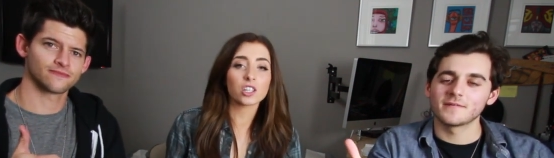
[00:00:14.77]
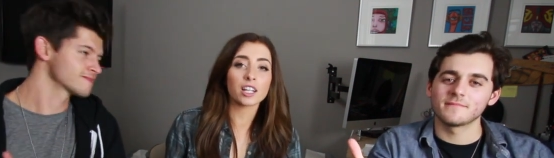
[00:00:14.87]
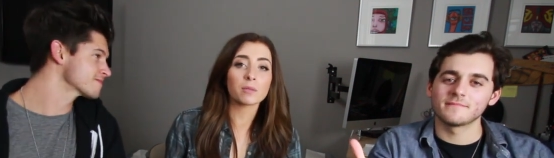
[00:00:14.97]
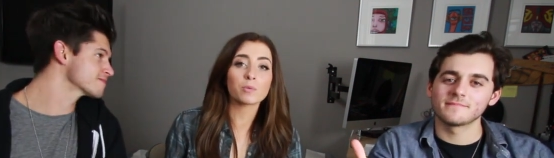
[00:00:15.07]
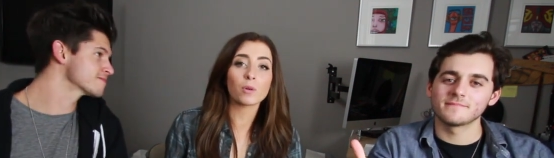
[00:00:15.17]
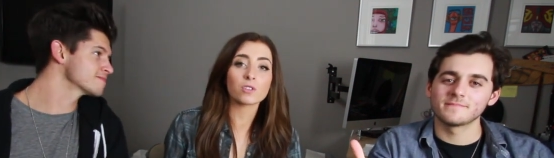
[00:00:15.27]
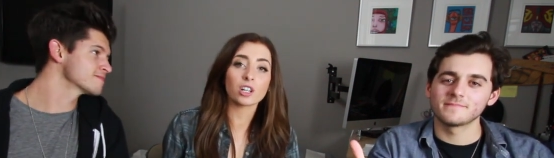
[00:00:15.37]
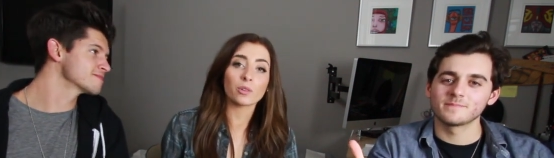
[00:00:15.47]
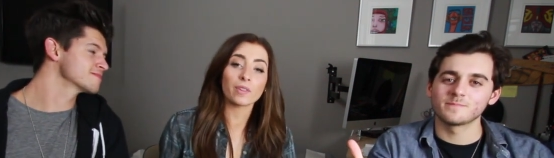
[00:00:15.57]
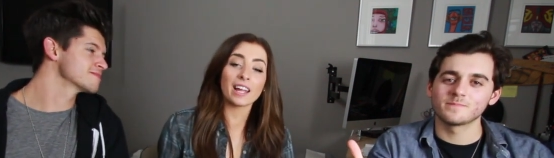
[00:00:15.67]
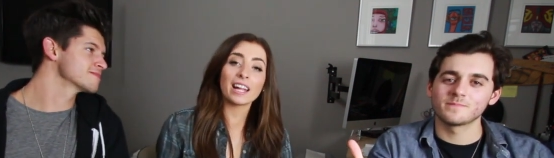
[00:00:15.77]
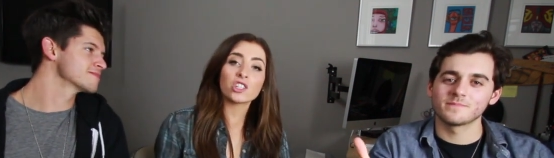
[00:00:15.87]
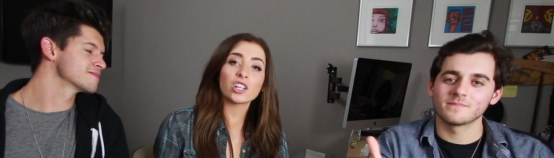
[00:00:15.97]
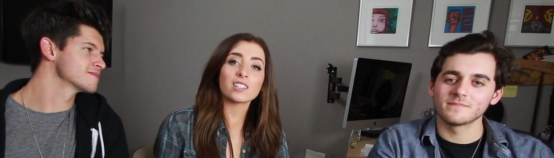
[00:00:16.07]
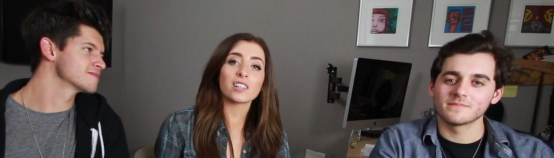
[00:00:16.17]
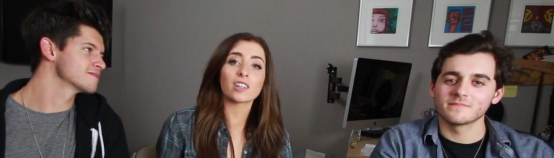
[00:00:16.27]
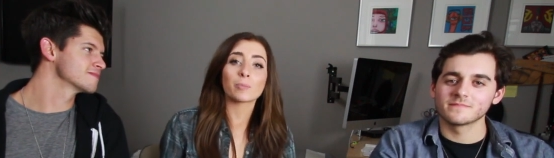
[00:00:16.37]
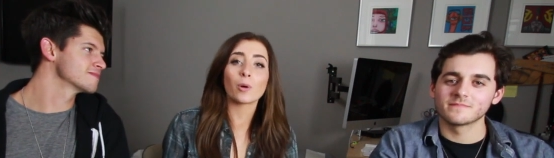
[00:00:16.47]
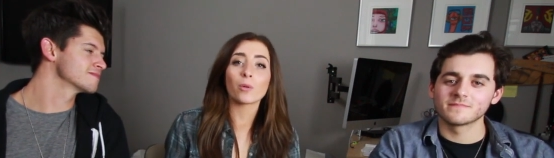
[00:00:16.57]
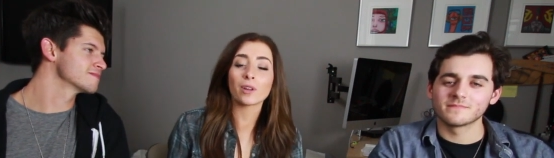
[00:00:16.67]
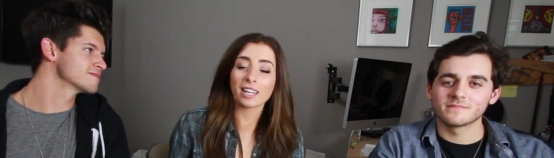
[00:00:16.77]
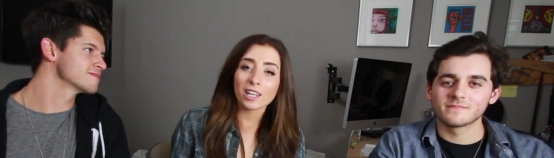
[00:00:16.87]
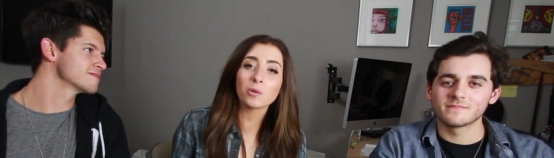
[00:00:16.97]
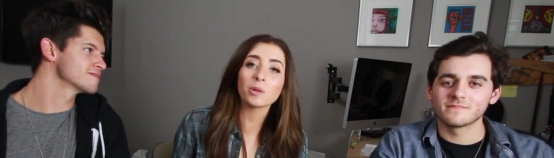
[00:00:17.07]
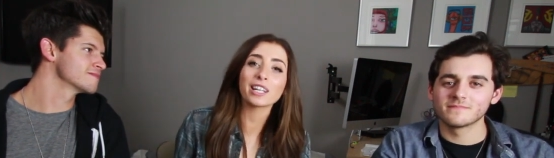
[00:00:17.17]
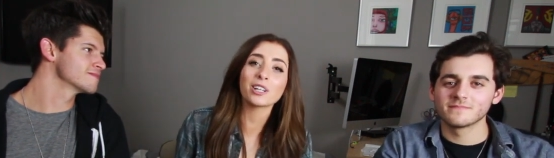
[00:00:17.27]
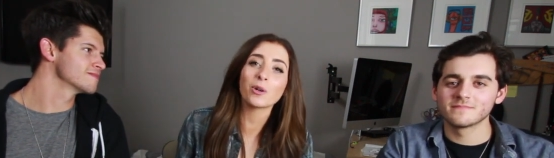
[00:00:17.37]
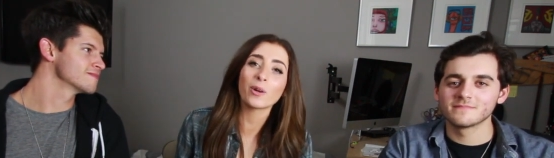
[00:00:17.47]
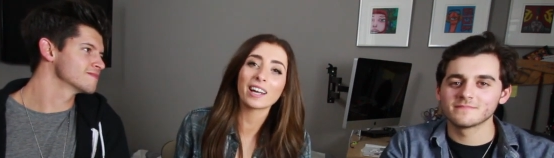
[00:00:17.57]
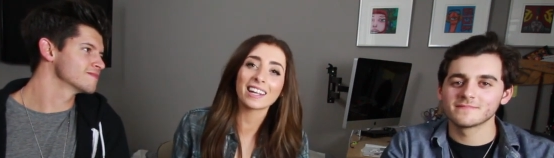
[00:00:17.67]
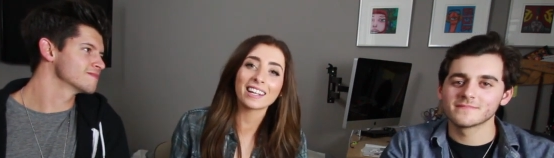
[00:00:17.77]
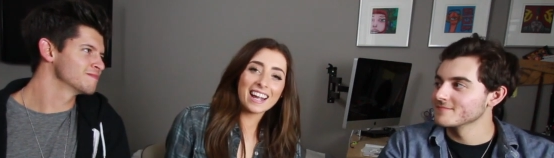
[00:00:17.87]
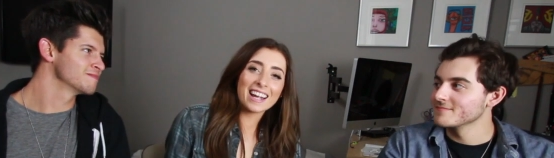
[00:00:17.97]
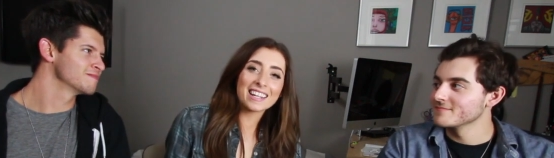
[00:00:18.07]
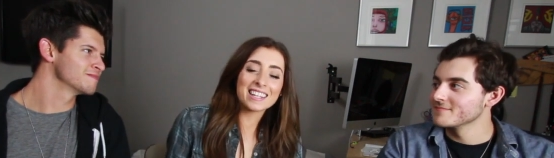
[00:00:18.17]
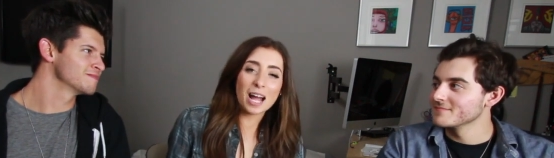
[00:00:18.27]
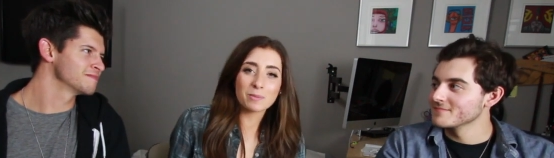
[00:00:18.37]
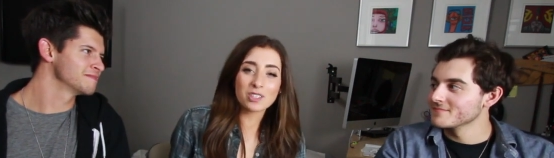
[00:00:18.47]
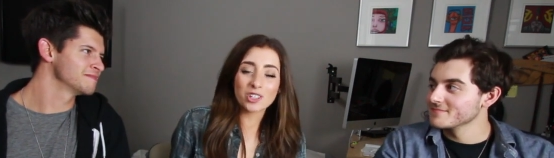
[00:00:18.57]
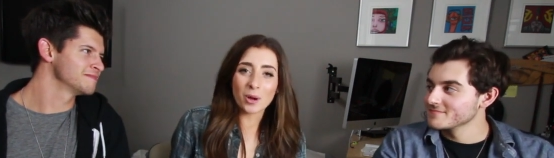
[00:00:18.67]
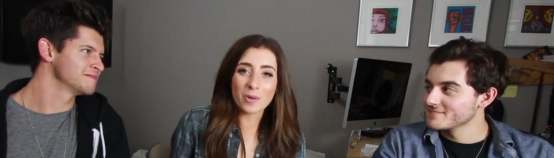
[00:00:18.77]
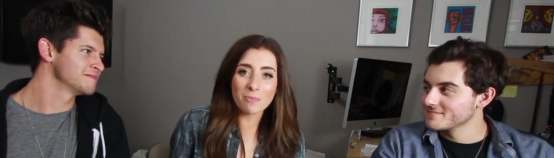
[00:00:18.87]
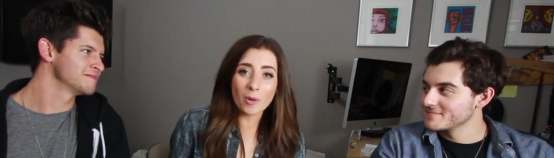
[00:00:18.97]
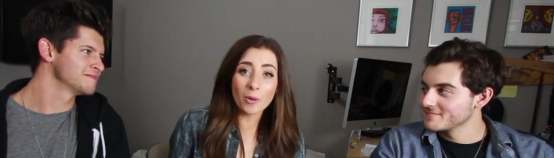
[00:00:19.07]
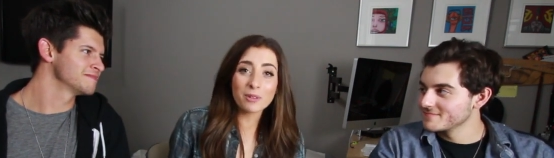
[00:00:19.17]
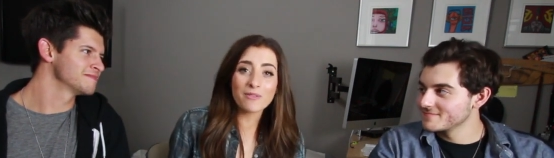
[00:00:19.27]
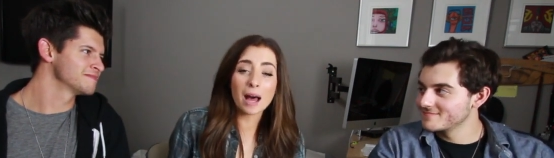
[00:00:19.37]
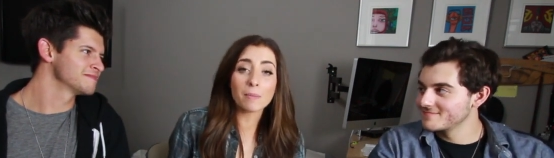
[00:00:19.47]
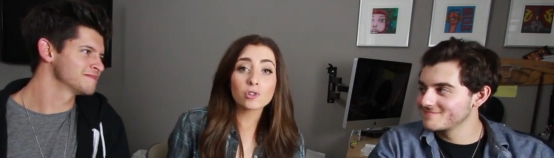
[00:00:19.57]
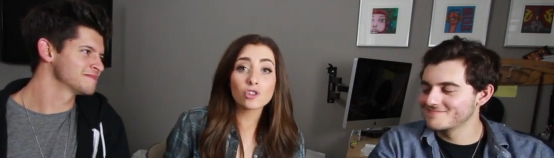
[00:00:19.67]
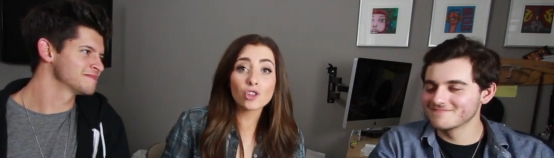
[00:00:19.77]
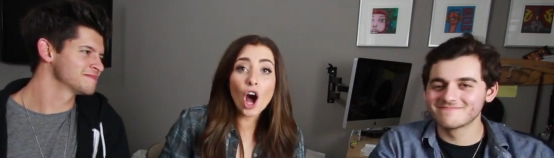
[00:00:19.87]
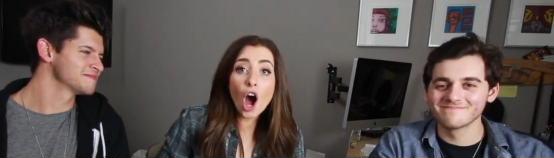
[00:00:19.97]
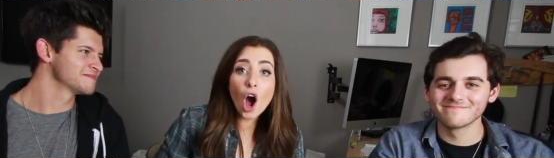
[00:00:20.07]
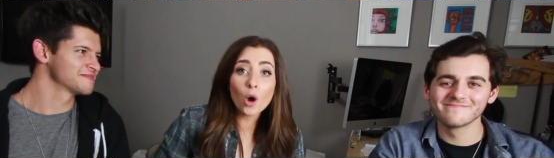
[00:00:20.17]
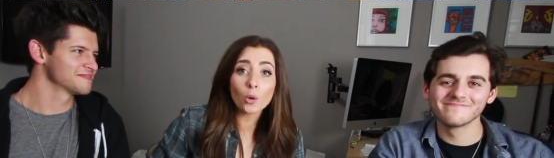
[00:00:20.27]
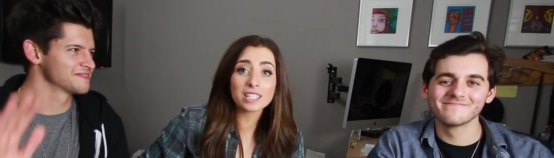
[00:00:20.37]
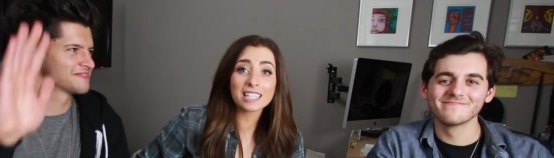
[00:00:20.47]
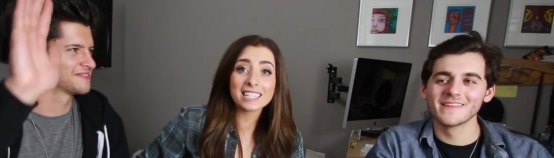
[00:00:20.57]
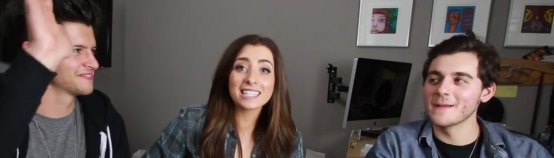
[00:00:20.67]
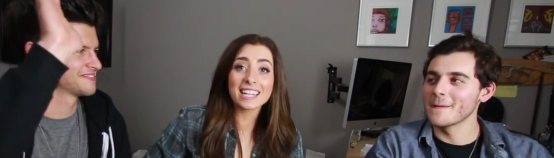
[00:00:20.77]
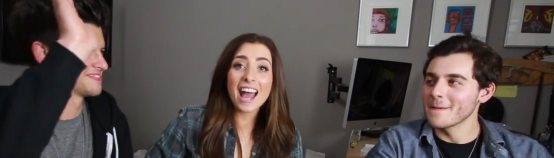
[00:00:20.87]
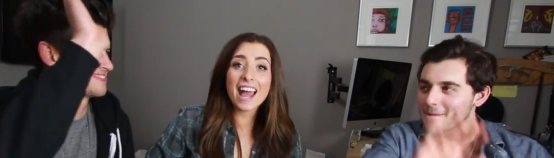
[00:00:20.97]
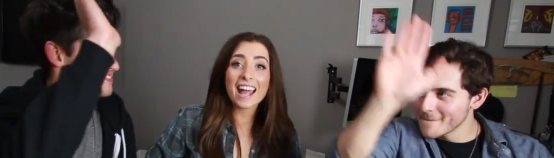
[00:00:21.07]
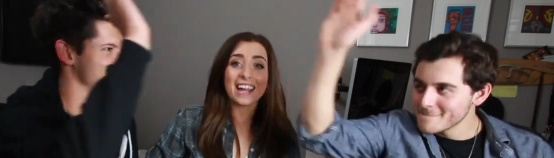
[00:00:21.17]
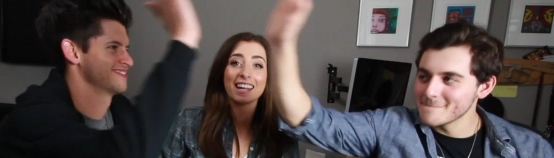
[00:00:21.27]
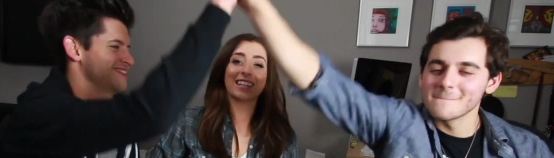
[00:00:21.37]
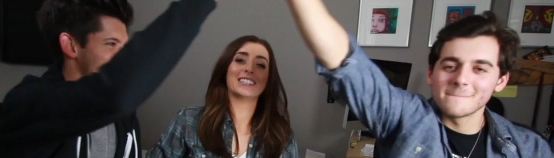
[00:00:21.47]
Speaker 1: Their names both start with H's and they're both equally annoying and I'm stuck with both of them. So today